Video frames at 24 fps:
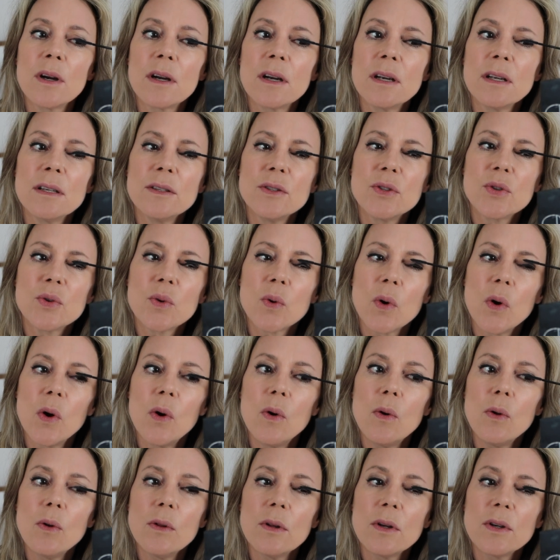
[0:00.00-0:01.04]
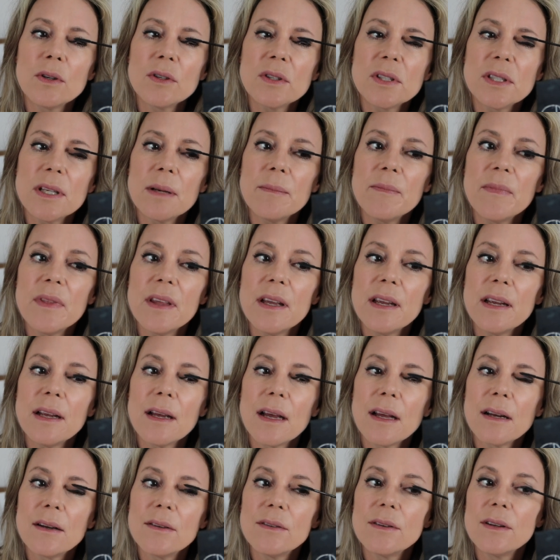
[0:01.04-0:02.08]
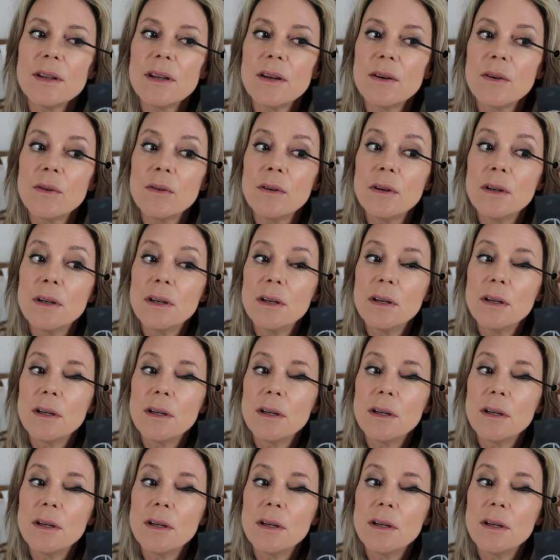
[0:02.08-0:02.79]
control or something. I don't know.